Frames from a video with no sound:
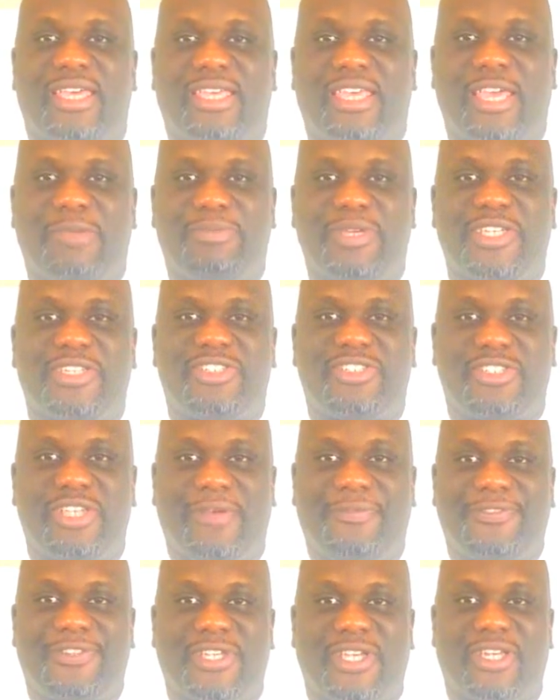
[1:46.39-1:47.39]
can be
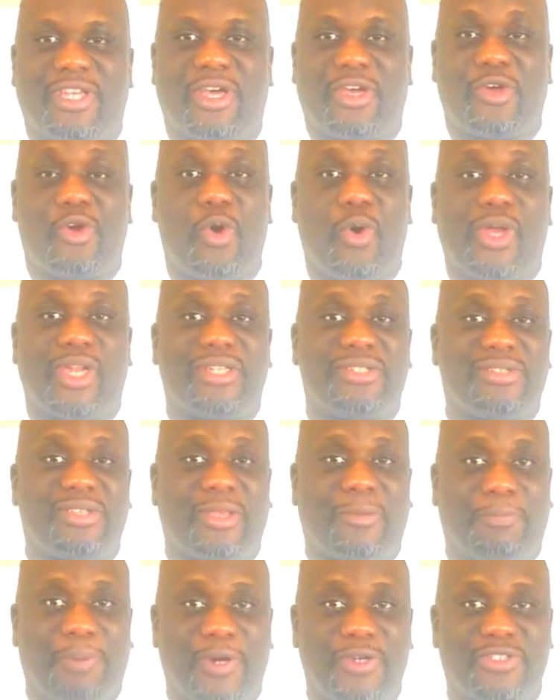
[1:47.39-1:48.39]
shifted according to
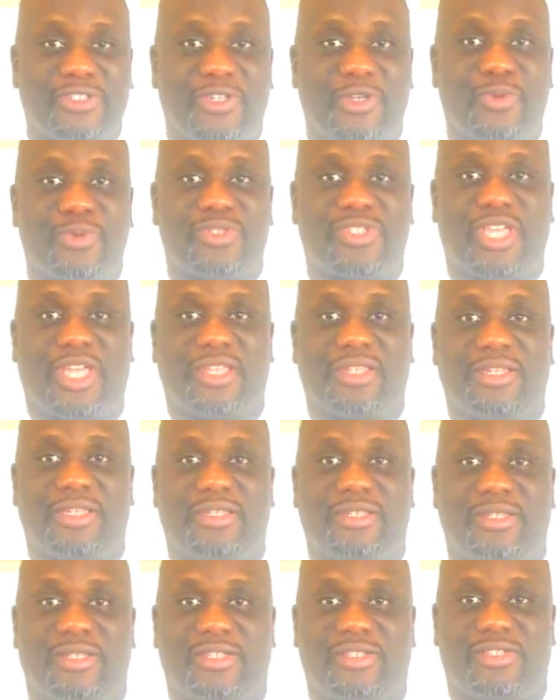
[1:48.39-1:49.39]
the person who's telling
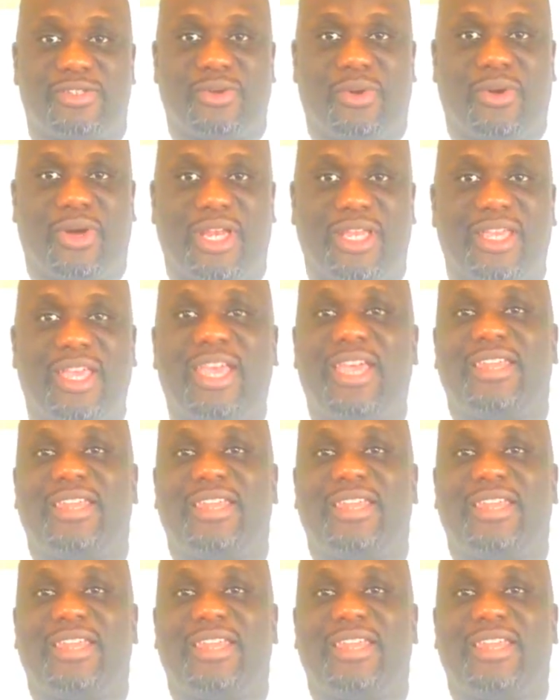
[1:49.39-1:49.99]
the story.